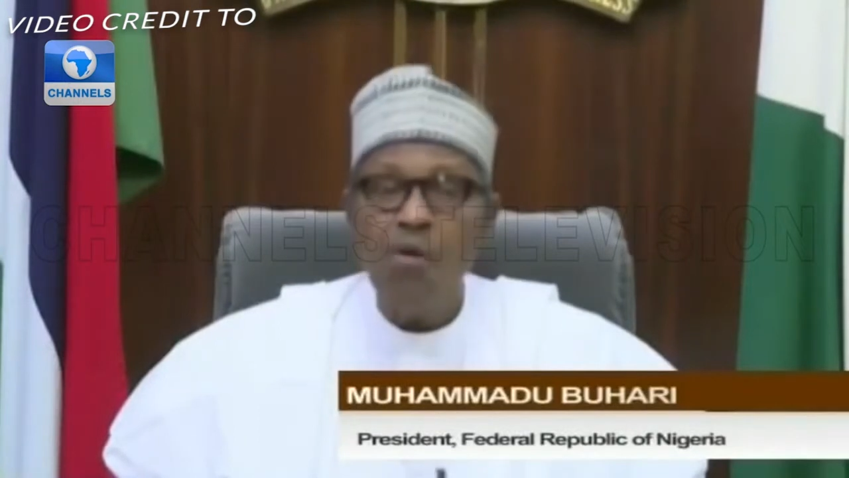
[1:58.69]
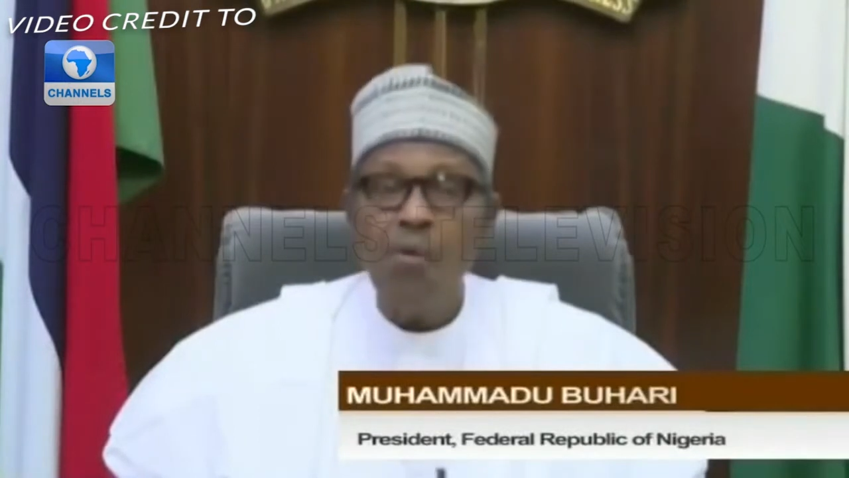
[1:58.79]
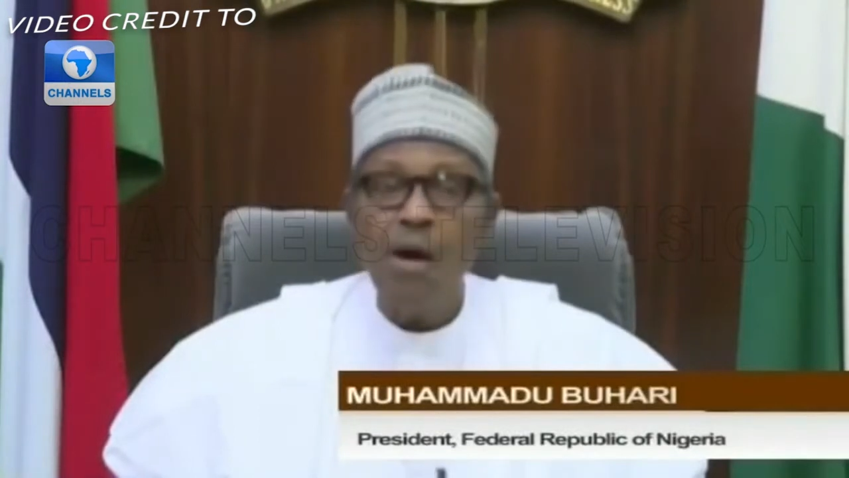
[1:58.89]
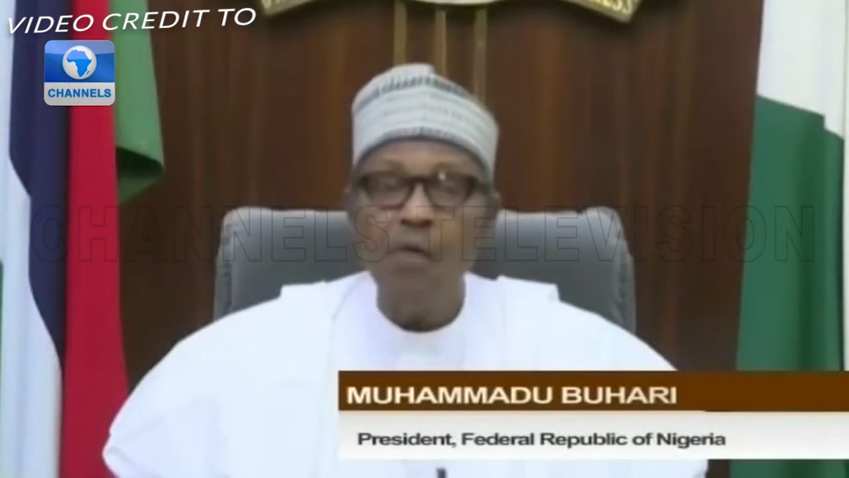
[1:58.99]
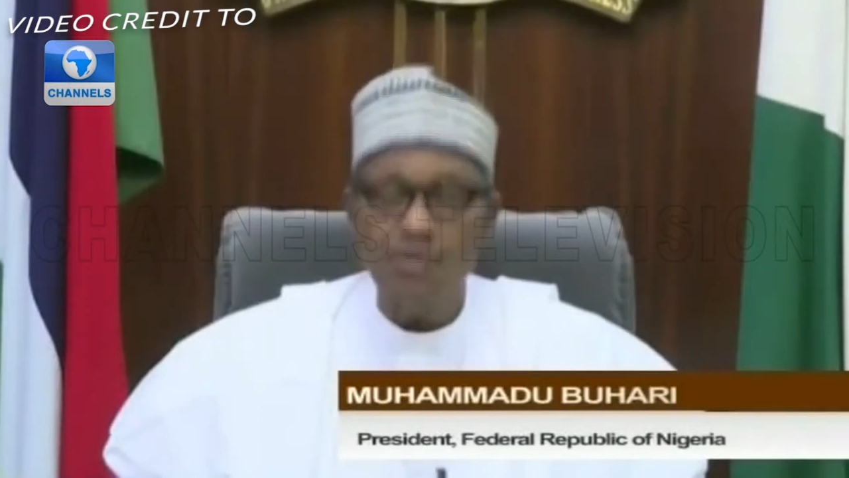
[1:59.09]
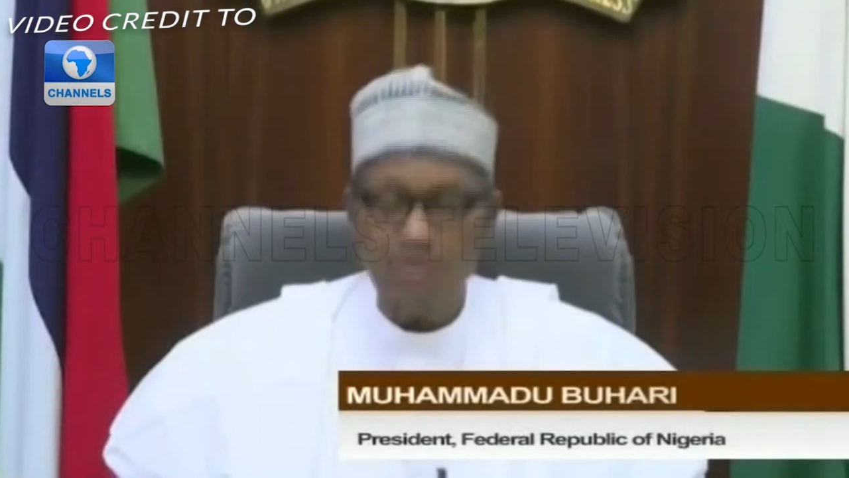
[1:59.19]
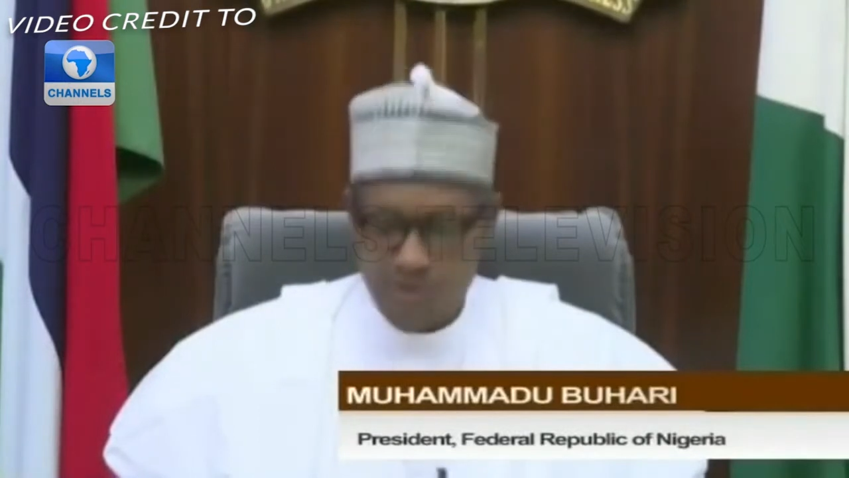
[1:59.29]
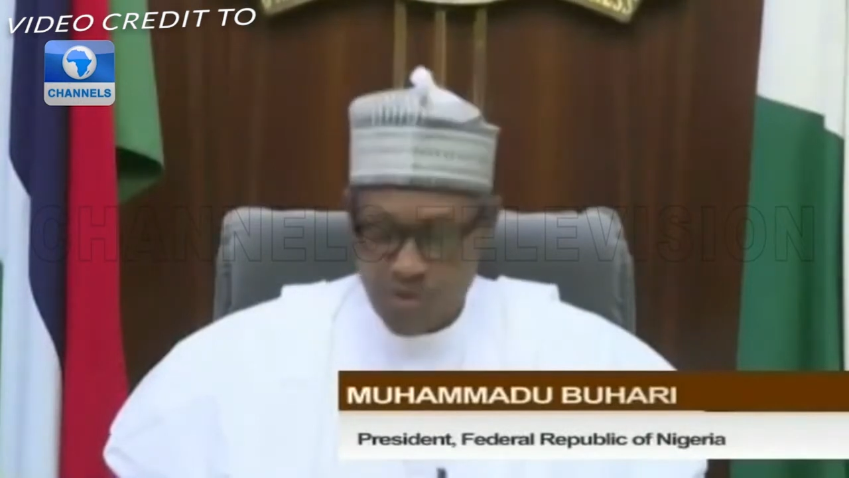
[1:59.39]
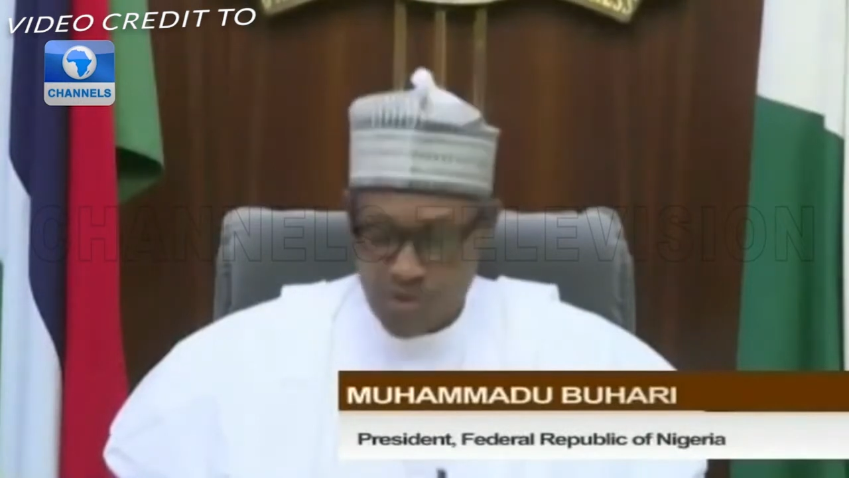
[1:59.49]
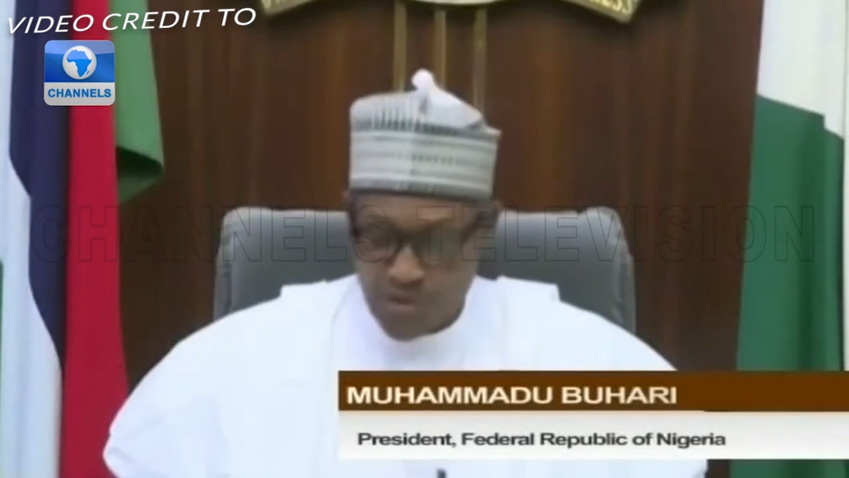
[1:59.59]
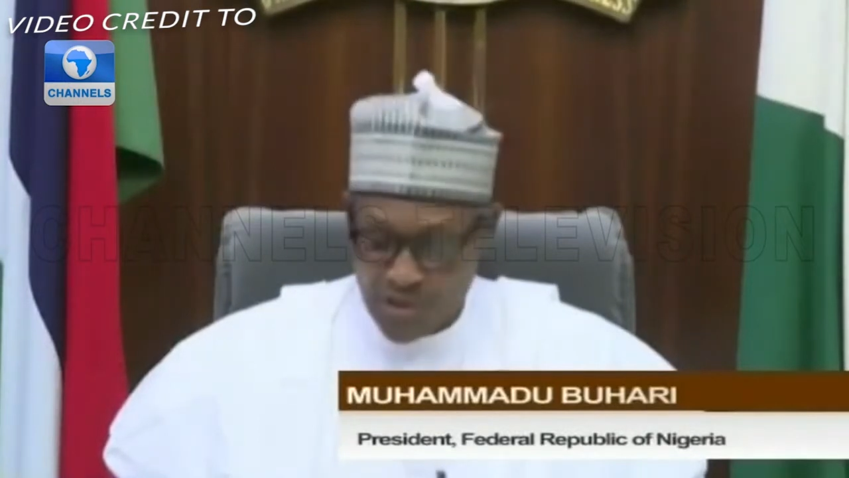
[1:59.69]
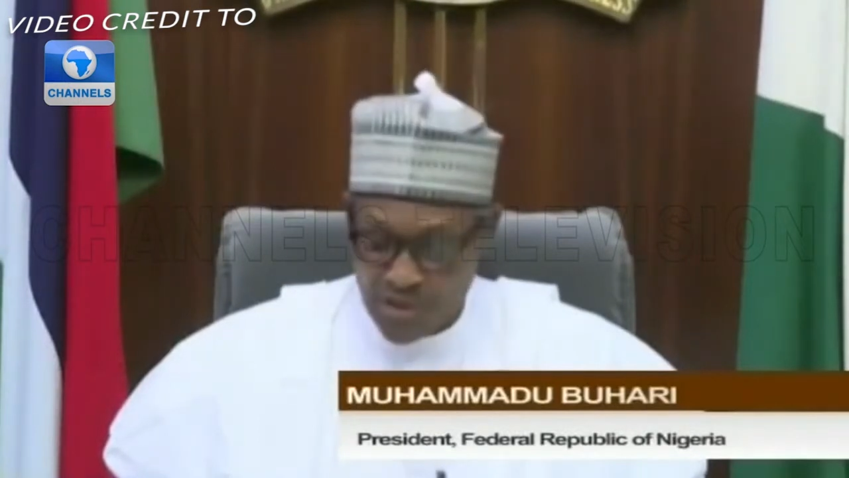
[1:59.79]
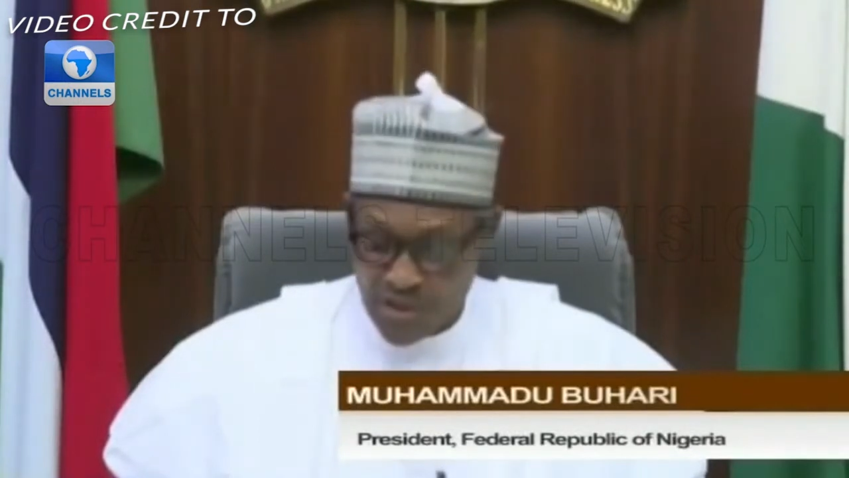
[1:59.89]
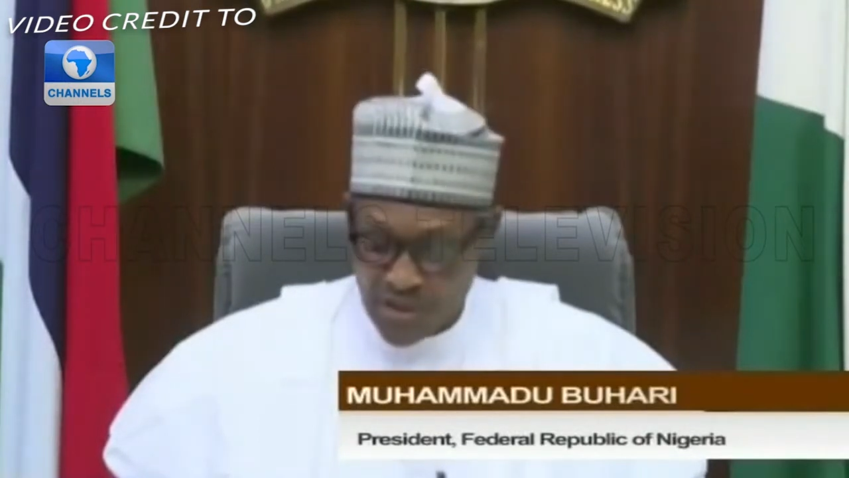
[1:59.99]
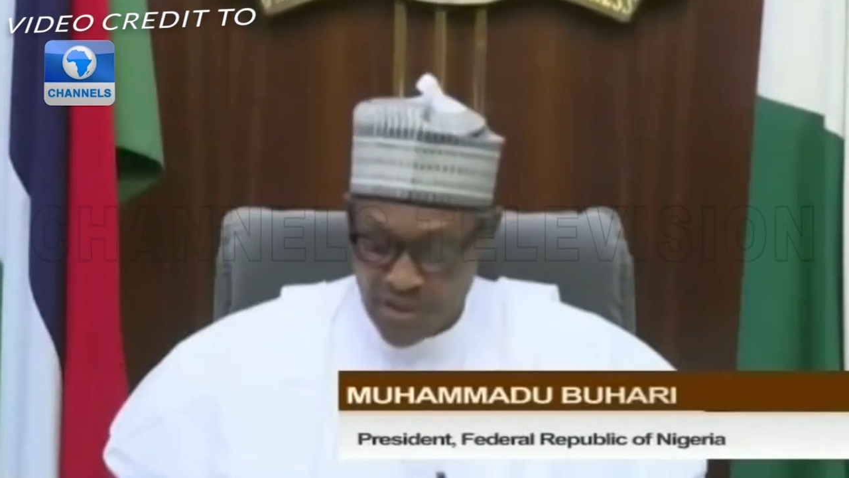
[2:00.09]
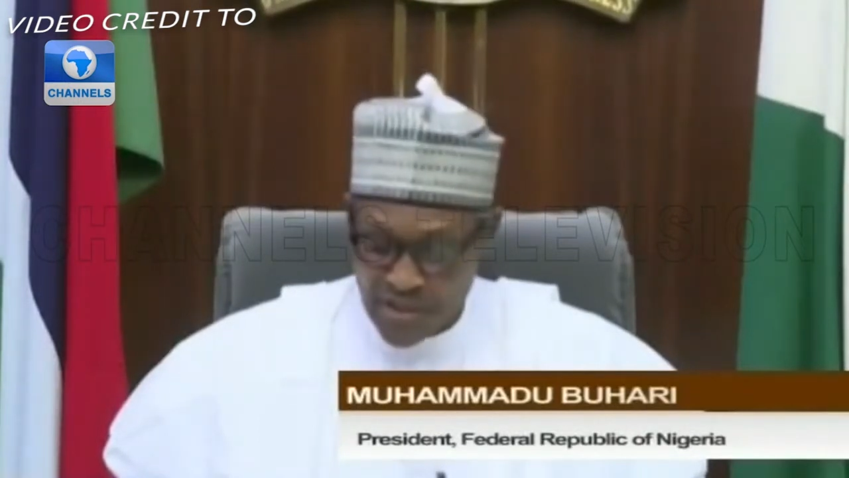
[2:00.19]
of our Constitution